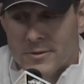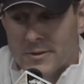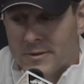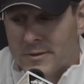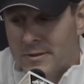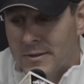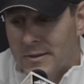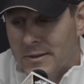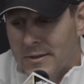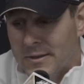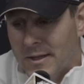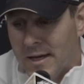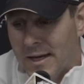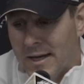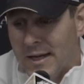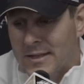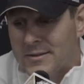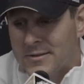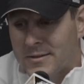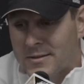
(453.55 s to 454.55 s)
And
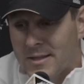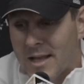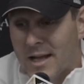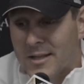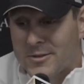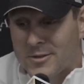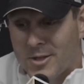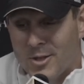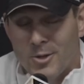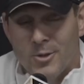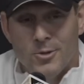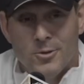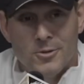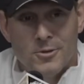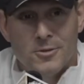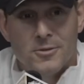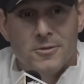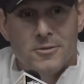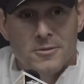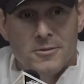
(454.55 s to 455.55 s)
that's
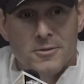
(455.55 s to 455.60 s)
huge.